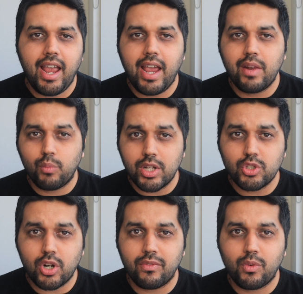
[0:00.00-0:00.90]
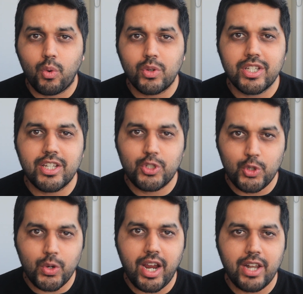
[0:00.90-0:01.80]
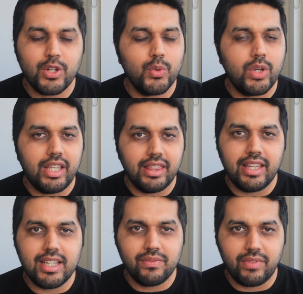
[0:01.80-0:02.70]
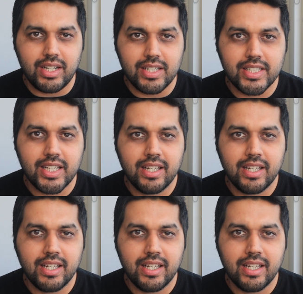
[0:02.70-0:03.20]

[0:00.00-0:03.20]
and what sort of courses you can do in these fields.